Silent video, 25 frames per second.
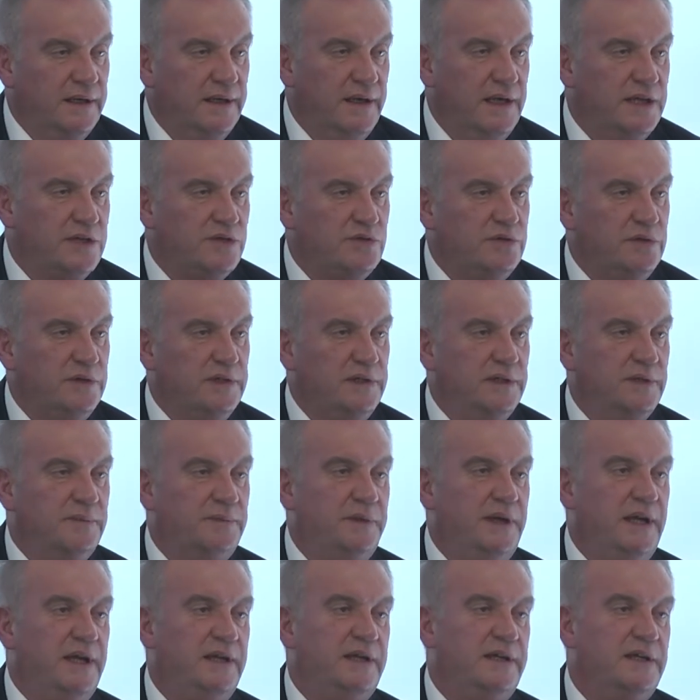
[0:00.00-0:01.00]
Excluding the
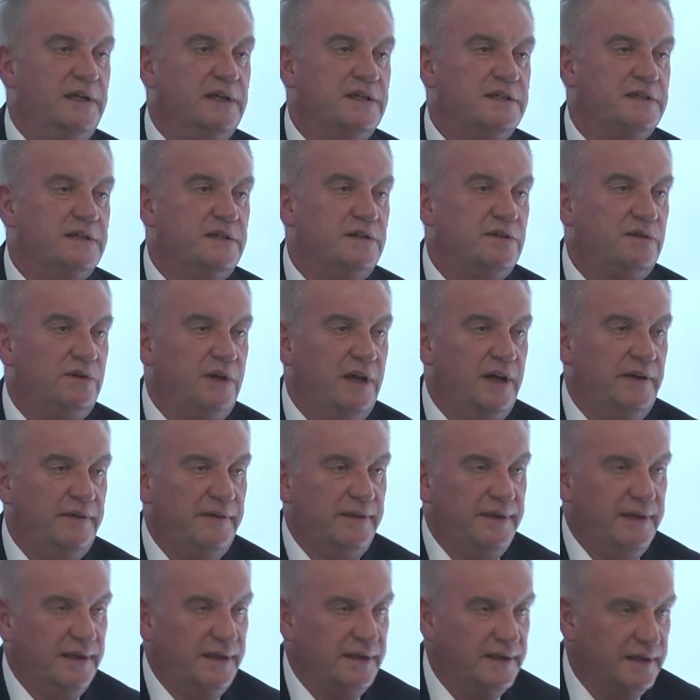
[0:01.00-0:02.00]
brain cancer,
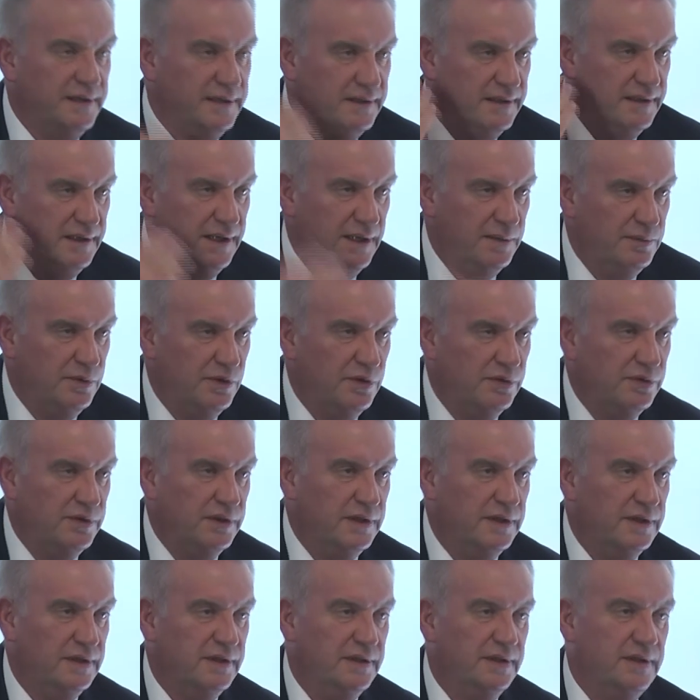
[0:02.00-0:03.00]
everything above
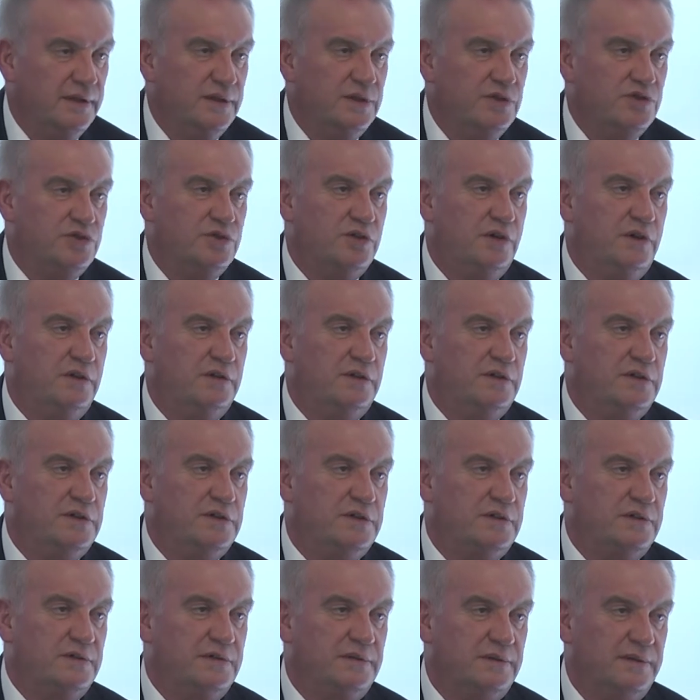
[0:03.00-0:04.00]
the almost
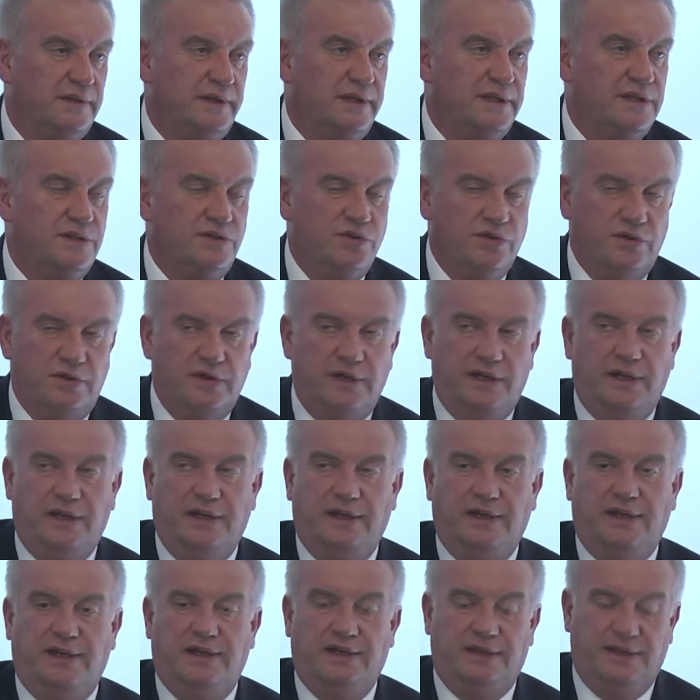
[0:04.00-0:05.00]
shoulders is yes. Your
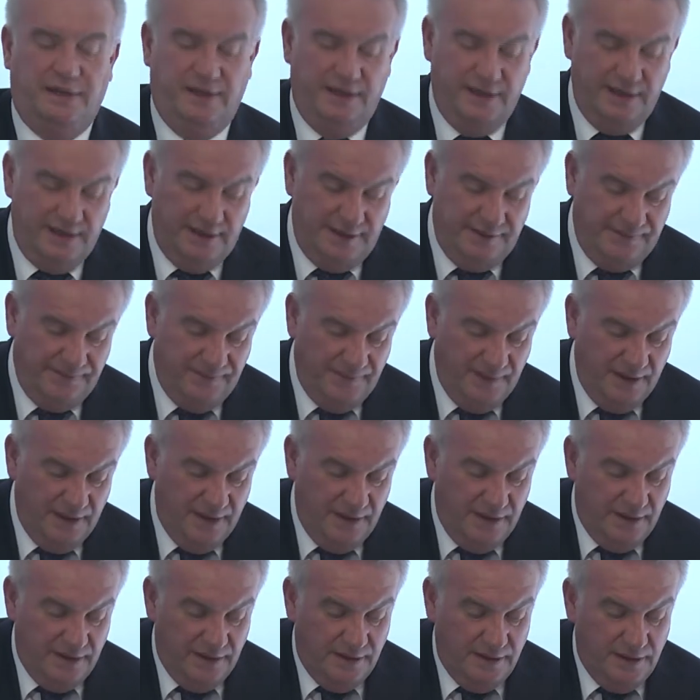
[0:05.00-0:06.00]
area. Yeah,
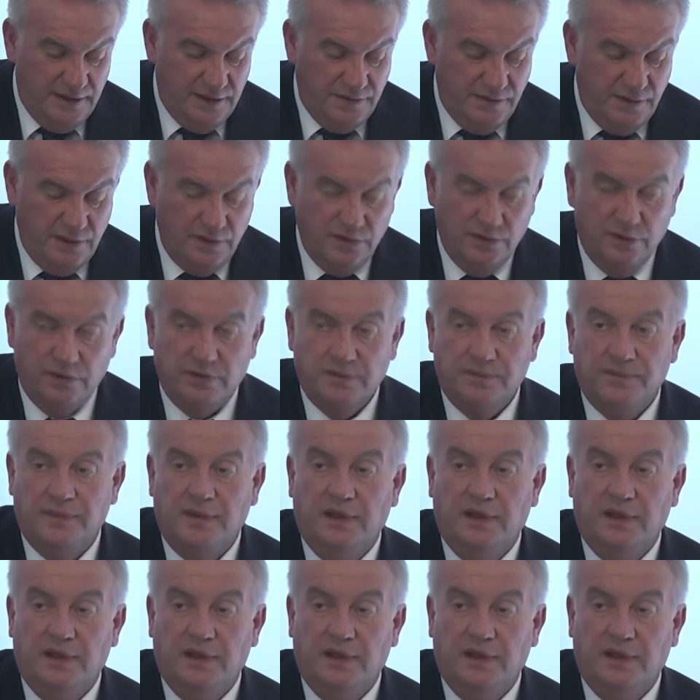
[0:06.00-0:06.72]
that's very good.